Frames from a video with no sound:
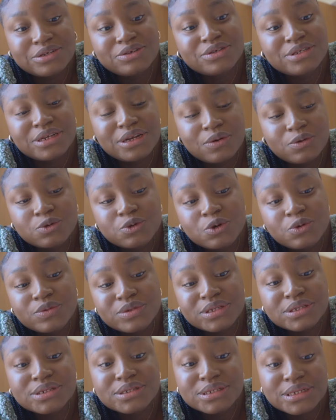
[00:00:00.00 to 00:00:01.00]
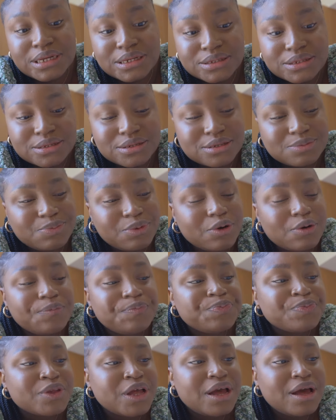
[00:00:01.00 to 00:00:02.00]
I just said I was going to the dentist, but
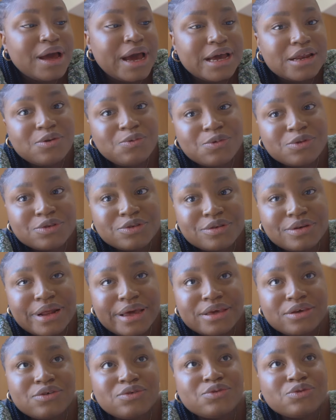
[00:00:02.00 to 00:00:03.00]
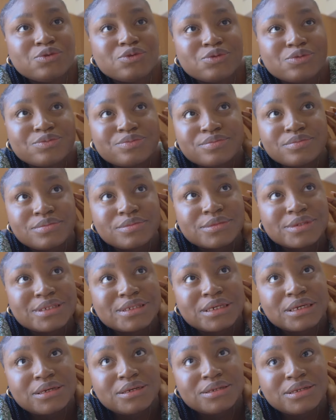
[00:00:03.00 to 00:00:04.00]
I didn't want to, like, you know,
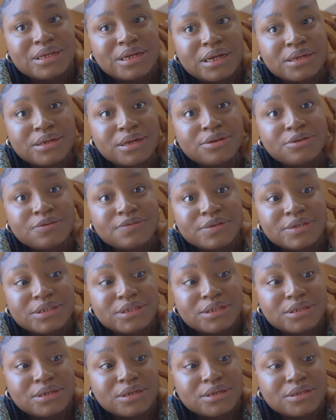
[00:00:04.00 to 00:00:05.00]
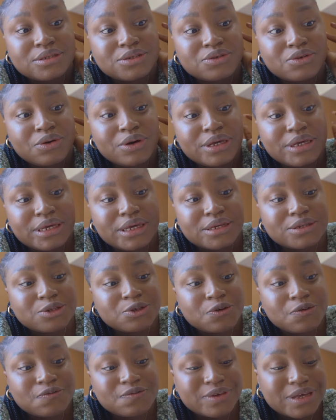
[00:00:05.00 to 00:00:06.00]
say then at the end of the day, it's not a
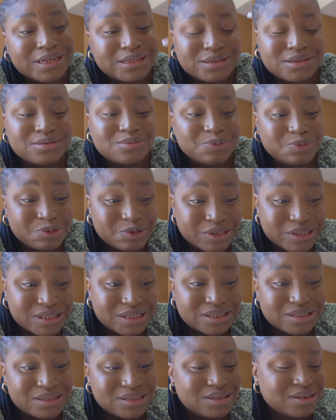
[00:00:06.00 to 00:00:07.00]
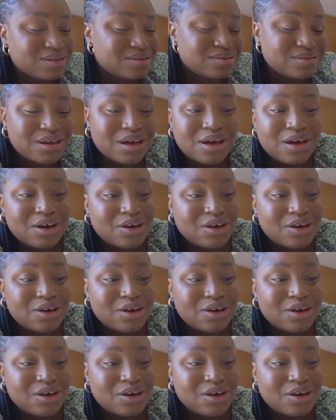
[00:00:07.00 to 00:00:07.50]
case of getting braces, then,